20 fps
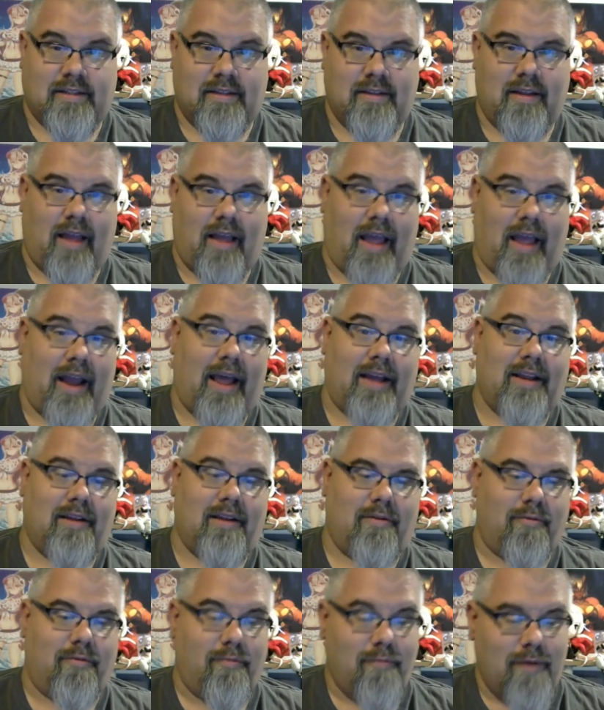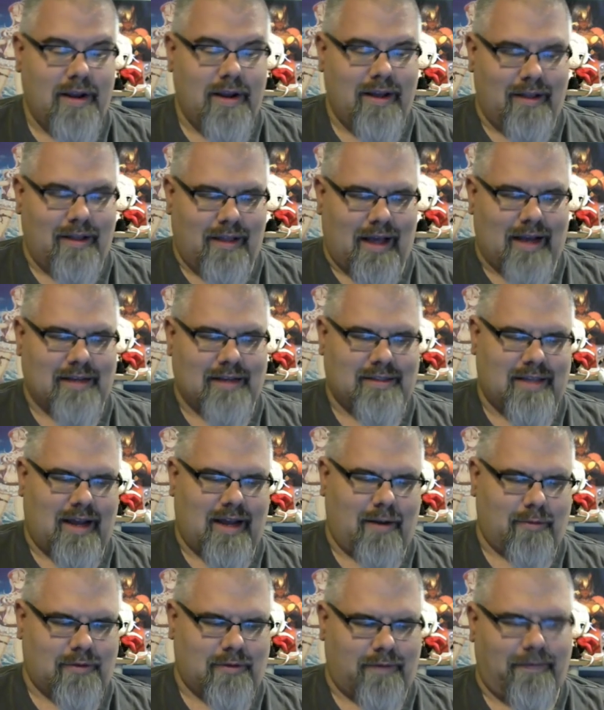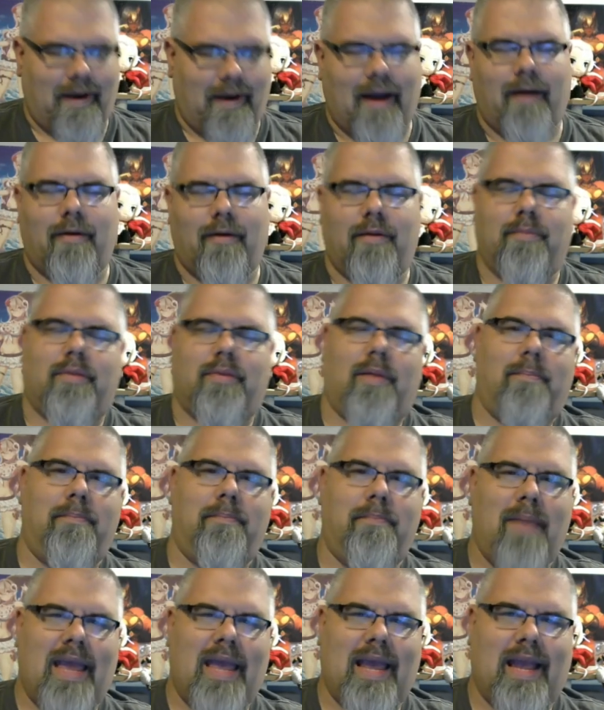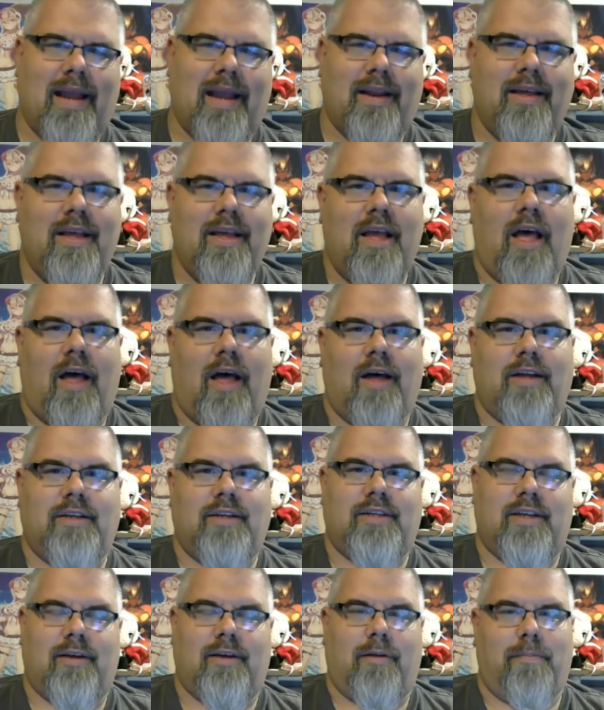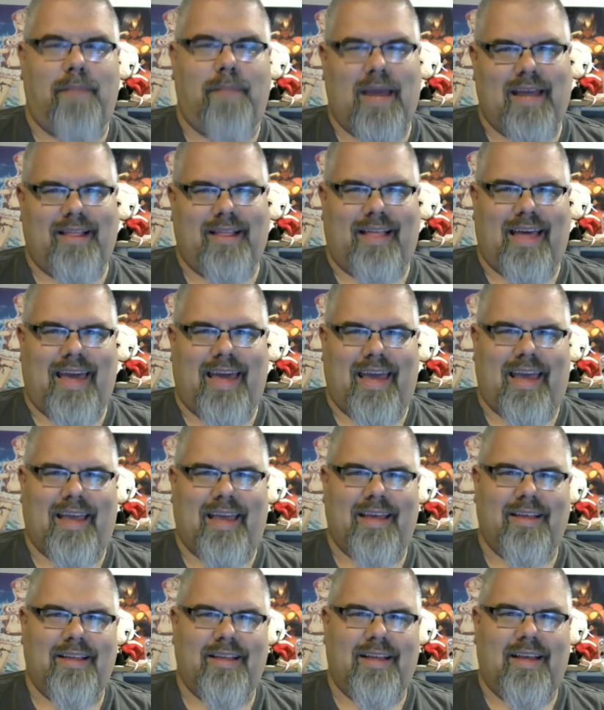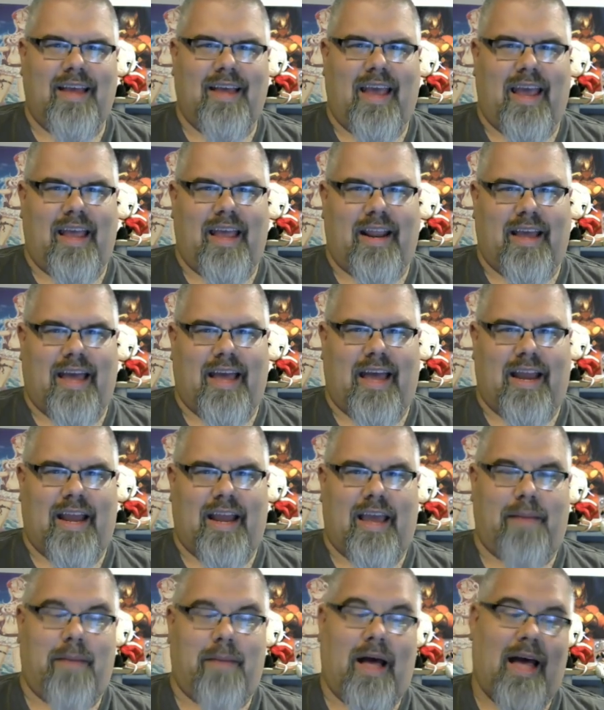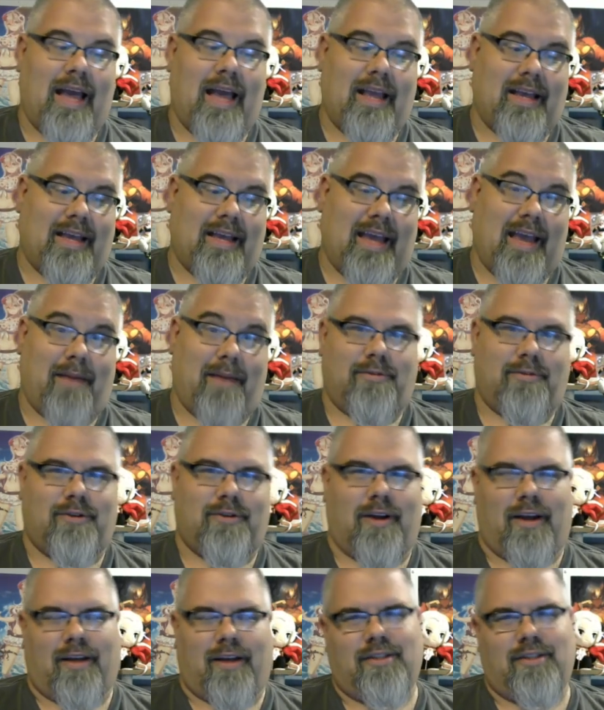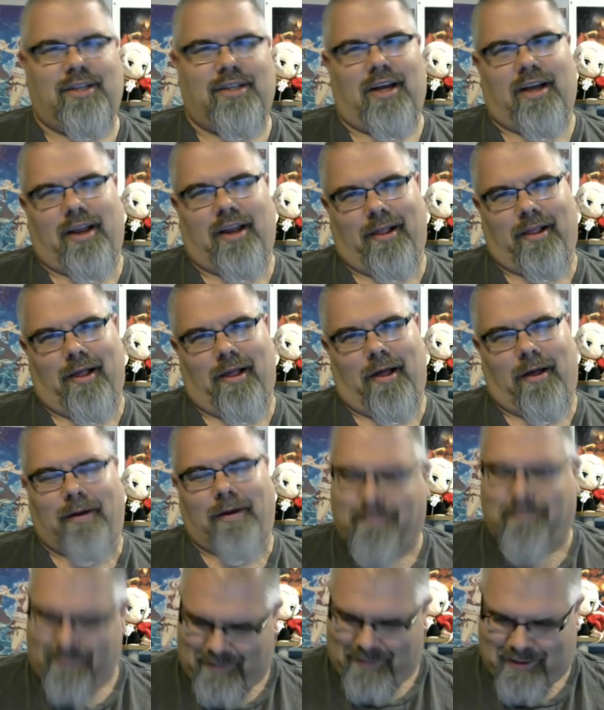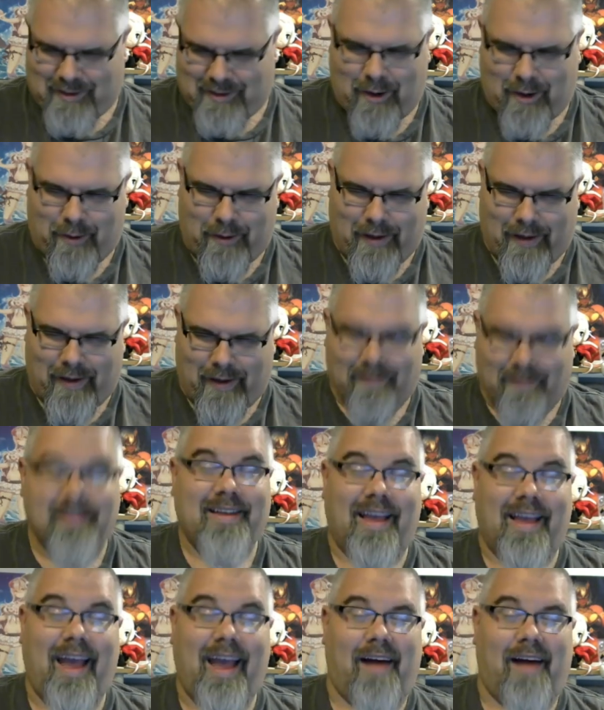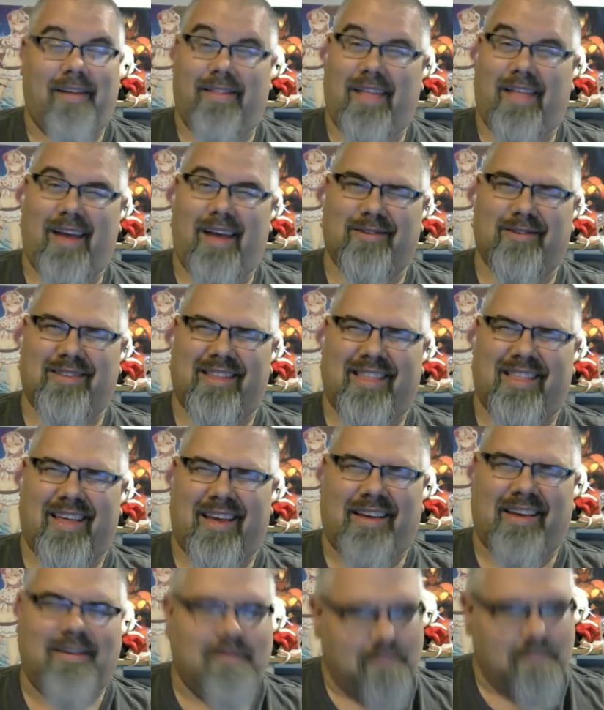And I didn't realize that I was a Fire Emblem main until Melee and a guy named Ike came chugging along. So, yeah, that was a thing.